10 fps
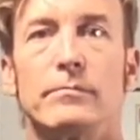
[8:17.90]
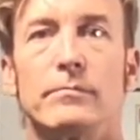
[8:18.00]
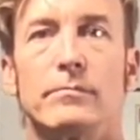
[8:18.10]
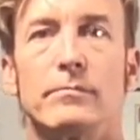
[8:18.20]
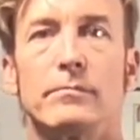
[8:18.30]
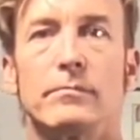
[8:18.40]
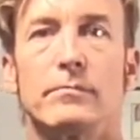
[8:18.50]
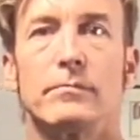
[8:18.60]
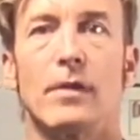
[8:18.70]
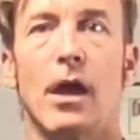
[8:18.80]
Yeah.
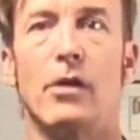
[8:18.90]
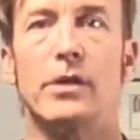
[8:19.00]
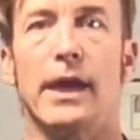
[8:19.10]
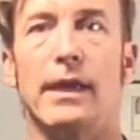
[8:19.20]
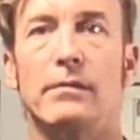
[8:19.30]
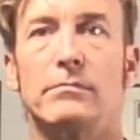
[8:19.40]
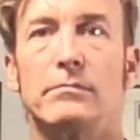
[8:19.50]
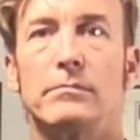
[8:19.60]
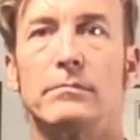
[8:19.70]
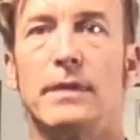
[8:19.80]
Okay.
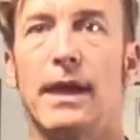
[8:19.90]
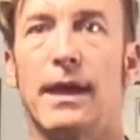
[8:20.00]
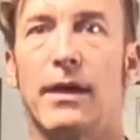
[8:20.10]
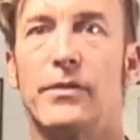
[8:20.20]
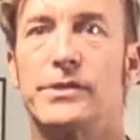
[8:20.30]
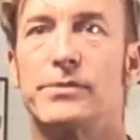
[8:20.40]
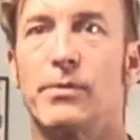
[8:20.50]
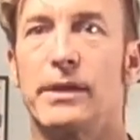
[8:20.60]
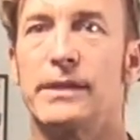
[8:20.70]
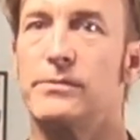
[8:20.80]
Now, this is
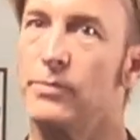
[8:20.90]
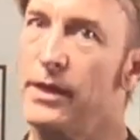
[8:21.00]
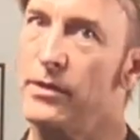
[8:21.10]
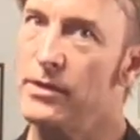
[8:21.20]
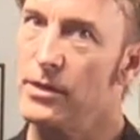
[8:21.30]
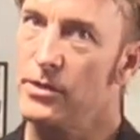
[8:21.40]
where it gets weird.